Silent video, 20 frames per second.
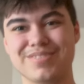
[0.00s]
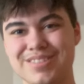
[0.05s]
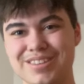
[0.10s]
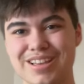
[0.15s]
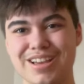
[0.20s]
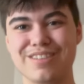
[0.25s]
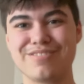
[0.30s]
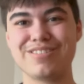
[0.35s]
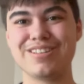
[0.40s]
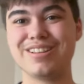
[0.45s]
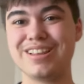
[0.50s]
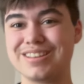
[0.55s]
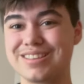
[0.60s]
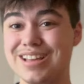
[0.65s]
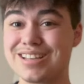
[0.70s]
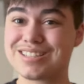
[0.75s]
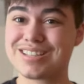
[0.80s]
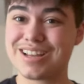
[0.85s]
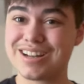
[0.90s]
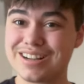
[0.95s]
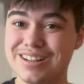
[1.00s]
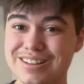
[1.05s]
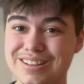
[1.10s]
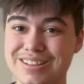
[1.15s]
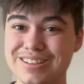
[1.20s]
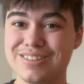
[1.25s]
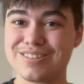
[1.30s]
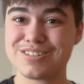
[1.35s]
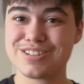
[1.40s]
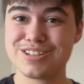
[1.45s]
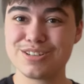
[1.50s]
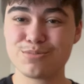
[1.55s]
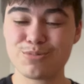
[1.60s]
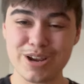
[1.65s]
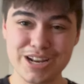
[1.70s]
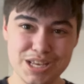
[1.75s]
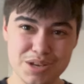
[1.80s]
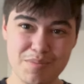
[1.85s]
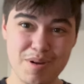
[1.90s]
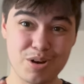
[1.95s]
I feel like that's kind of clear. She's
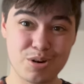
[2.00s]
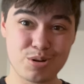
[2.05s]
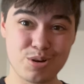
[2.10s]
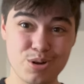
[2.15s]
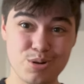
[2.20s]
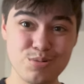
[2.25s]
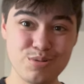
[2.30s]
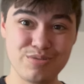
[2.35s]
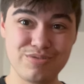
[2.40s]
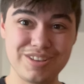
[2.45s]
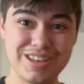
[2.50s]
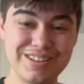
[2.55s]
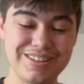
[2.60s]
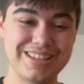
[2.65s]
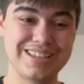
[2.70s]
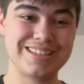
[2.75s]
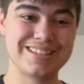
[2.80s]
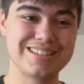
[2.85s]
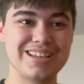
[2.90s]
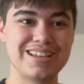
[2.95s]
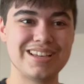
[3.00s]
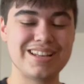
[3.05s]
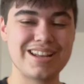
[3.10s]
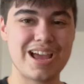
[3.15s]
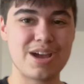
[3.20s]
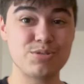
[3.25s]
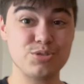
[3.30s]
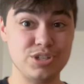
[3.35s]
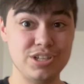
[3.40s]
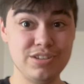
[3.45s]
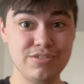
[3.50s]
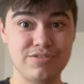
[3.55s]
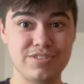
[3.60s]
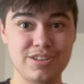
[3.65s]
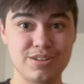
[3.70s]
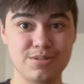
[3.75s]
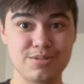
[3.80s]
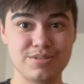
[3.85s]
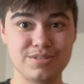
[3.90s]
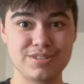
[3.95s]
writing about her own feelings and how she
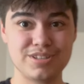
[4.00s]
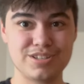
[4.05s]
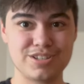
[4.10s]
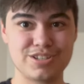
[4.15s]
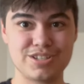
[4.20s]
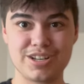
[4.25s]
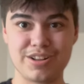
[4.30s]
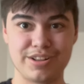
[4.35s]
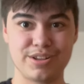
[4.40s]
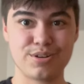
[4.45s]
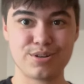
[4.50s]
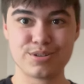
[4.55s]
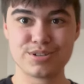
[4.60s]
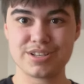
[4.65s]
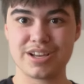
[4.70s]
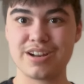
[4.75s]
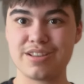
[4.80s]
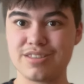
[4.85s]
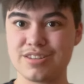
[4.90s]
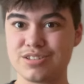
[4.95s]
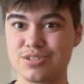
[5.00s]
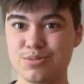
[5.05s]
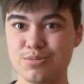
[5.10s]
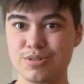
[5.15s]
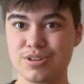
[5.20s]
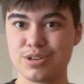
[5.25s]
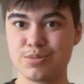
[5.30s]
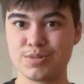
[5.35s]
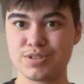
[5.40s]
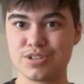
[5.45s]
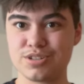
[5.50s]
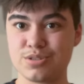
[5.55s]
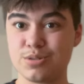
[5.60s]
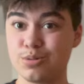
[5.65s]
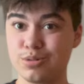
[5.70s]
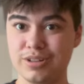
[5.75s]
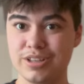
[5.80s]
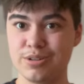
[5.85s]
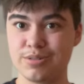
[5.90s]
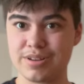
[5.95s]
feels. It's just telling her side of the story, which is
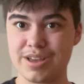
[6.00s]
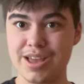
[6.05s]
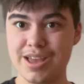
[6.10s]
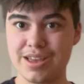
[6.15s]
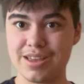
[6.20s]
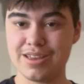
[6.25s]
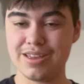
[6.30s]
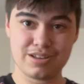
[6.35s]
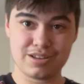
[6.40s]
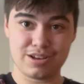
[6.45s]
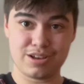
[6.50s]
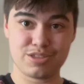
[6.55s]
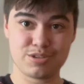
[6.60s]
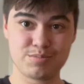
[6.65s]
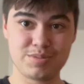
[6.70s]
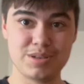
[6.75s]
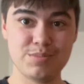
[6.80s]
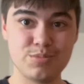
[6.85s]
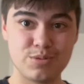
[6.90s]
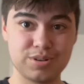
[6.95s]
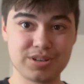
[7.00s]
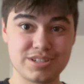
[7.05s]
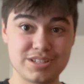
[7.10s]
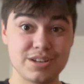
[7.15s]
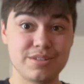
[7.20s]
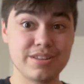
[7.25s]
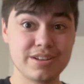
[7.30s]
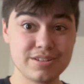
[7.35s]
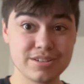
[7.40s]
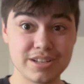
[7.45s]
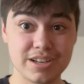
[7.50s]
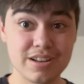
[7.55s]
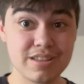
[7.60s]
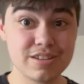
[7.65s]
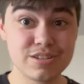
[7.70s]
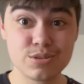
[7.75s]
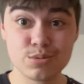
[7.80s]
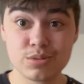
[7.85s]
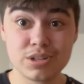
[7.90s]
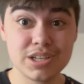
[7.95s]
totally okay. Other people can tell their side of the
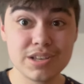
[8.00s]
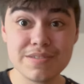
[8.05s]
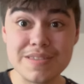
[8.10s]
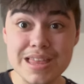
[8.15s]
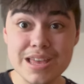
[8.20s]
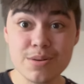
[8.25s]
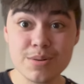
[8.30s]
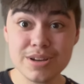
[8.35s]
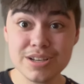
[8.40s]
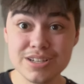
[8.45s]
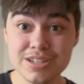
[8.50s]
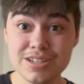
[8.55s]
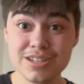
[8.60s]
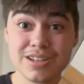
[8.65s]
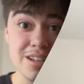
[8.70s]
story if they wish.